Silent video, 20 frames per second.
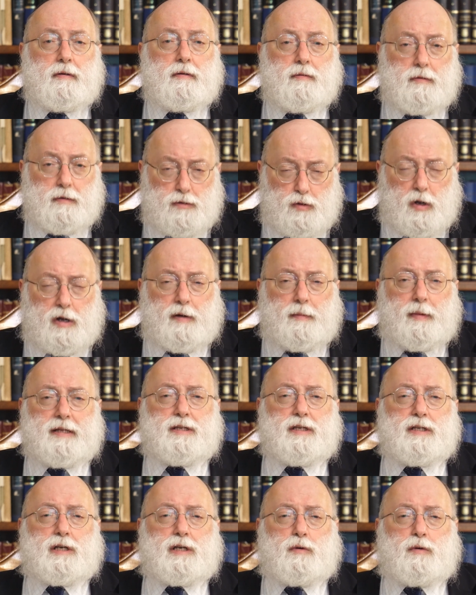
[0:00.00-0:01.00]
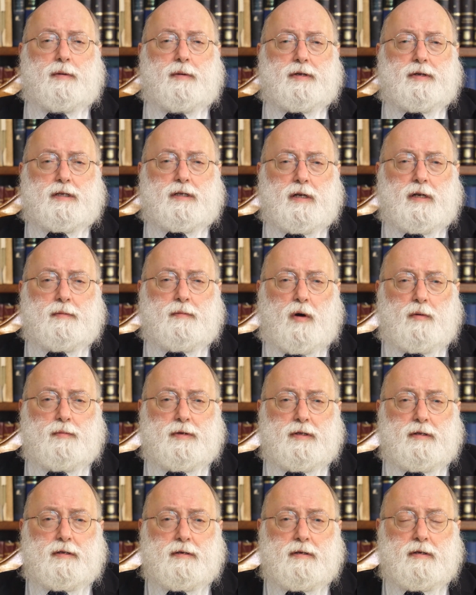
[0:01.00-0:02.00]
We'll talk about disagreements in a
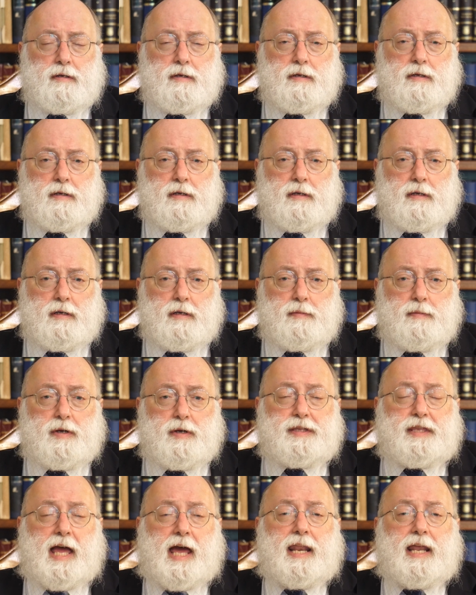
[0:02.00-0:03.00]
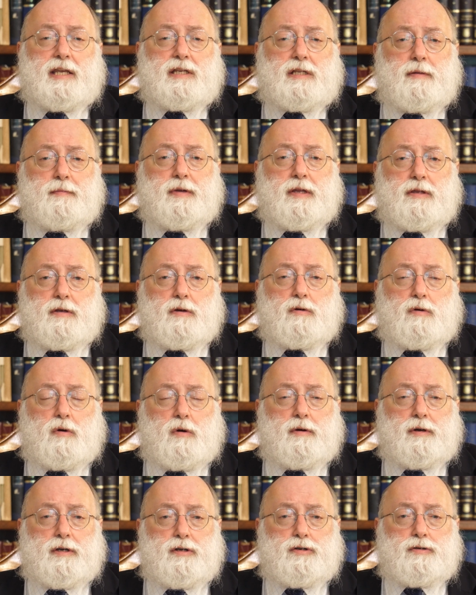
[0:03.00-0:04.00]
moment. But that has to be the
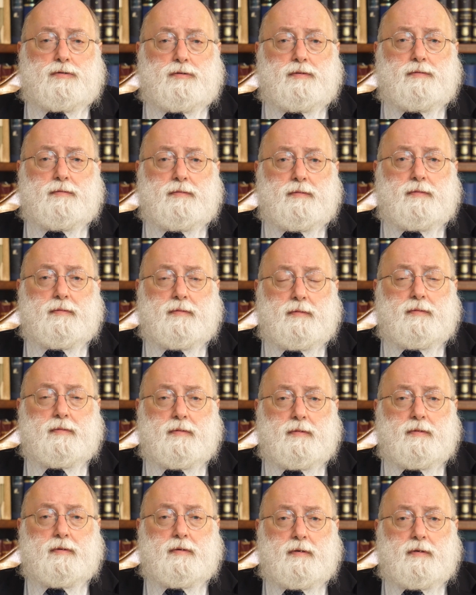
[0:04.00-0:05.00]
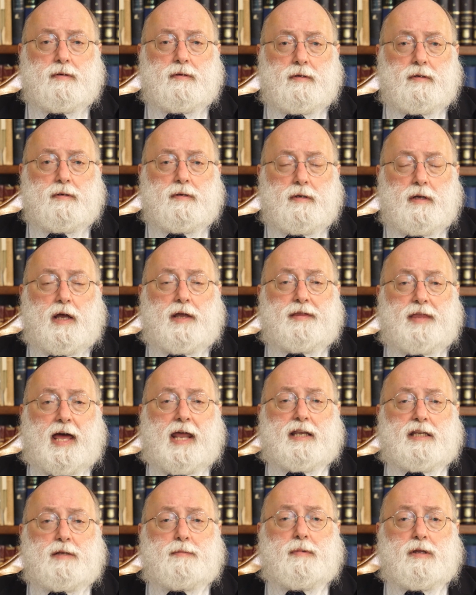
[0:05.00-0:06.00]
core issue. And that
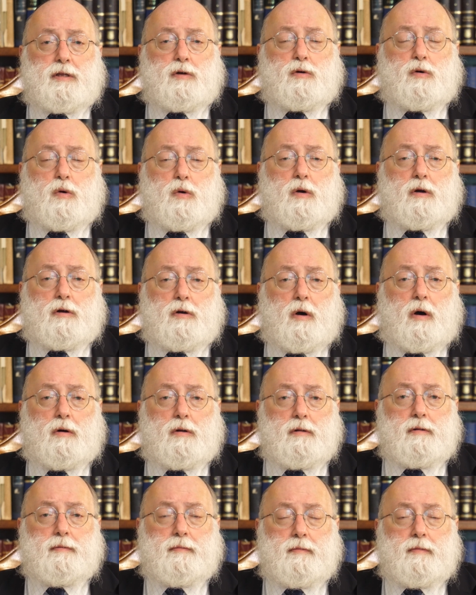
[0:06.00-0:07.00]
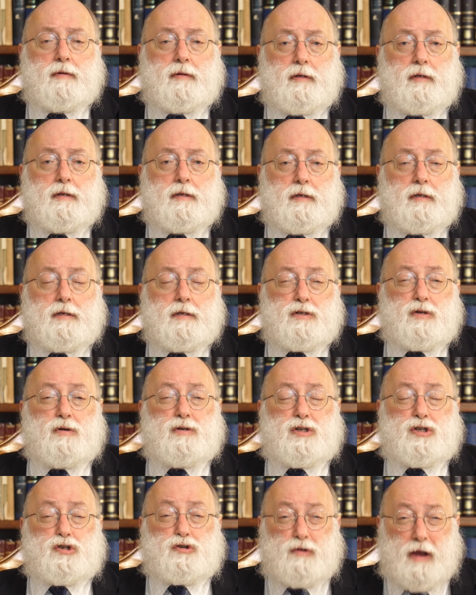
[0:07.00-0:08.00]
has to be the core goal. So
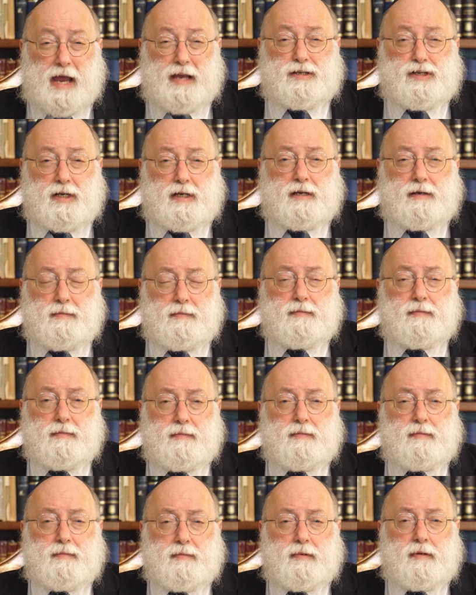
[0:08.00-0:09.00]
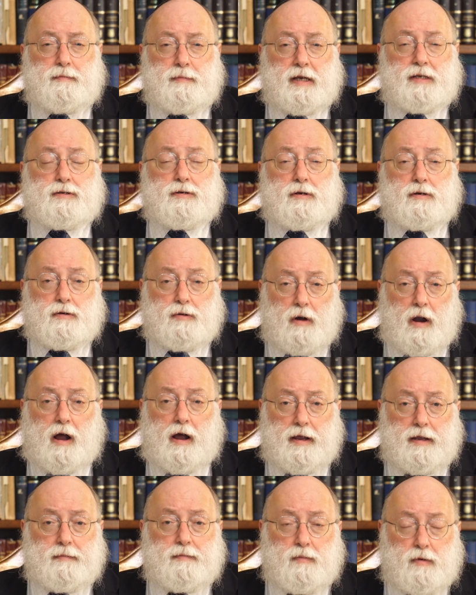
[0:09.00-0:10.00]
it's tragic. It makes you
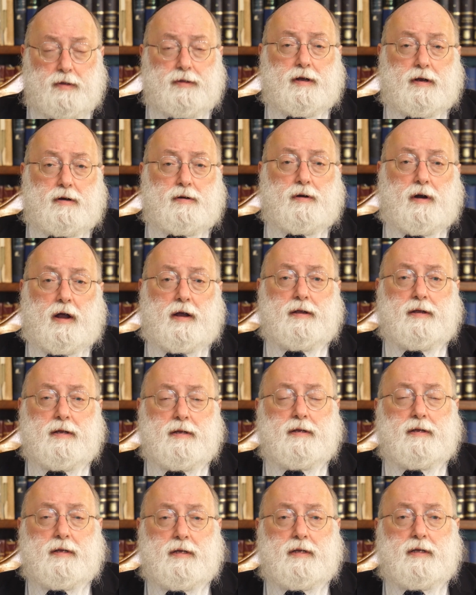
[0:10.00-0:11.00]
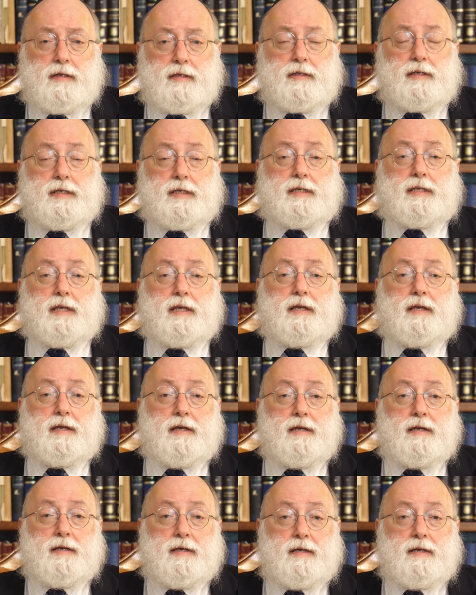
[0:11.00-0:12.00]
cry, more than cry, to see
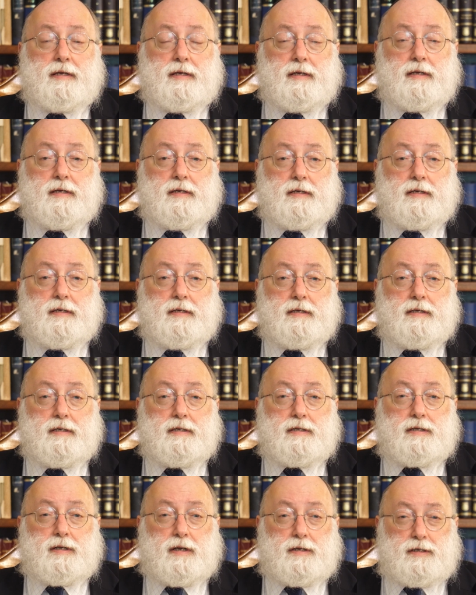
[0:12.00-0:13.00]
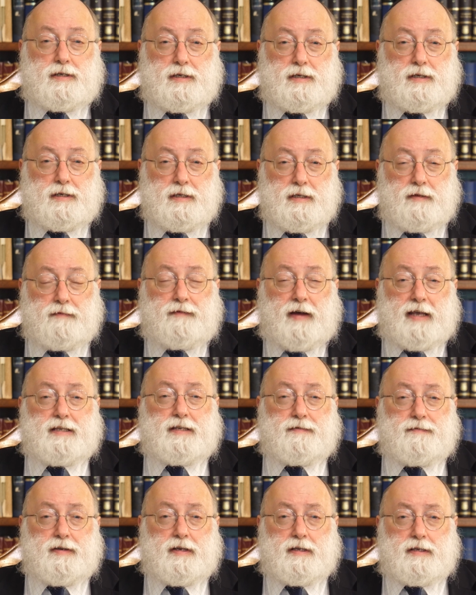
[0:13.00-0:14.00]
such
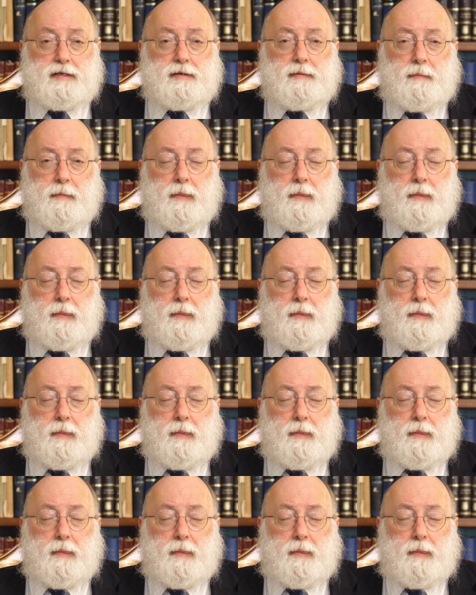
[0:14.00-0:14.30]
divisiveness,